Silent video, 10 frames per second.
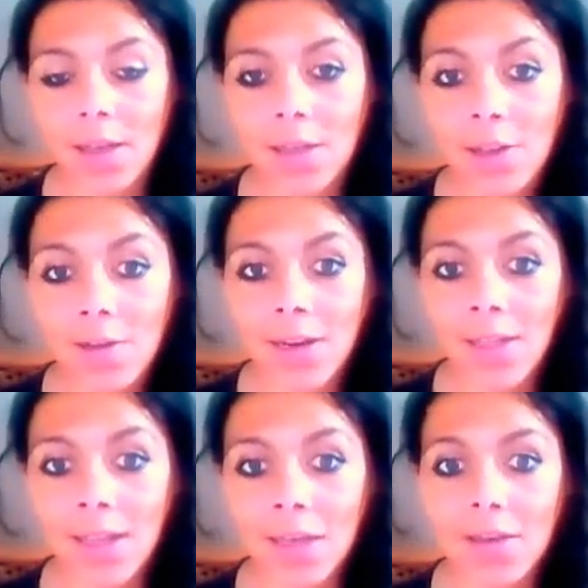
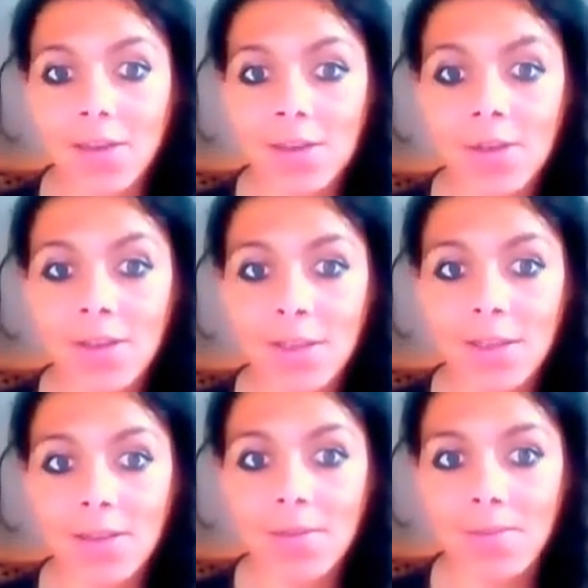And
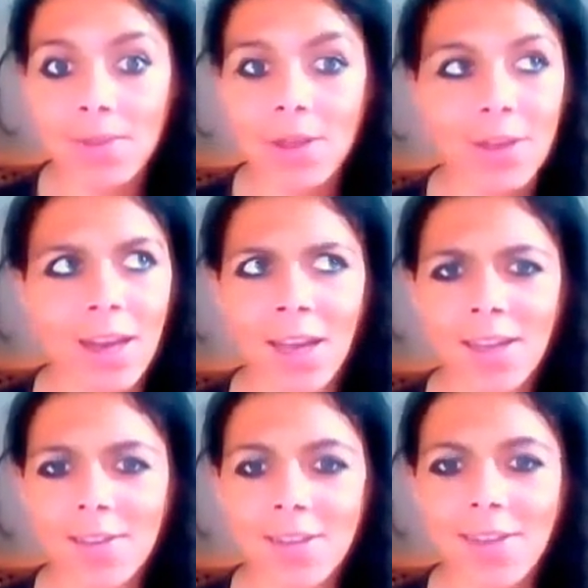alright then,
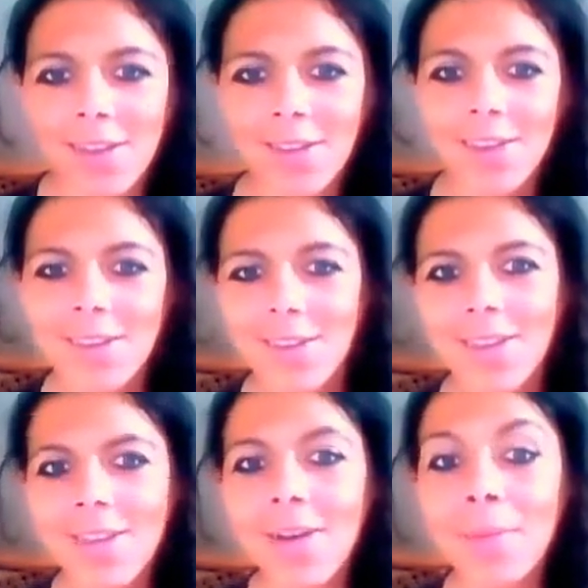
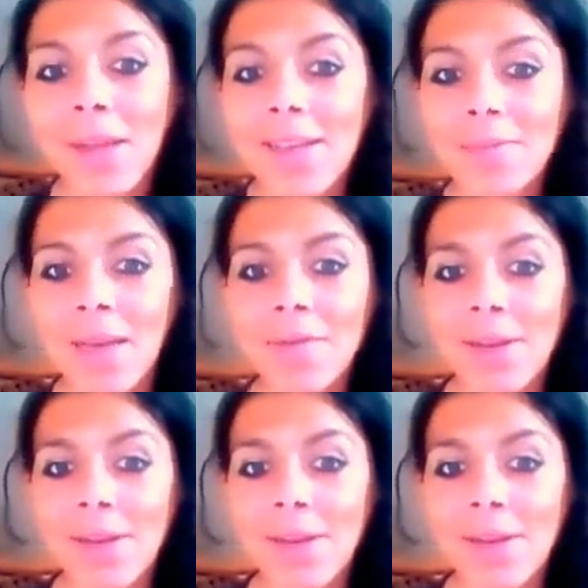good night.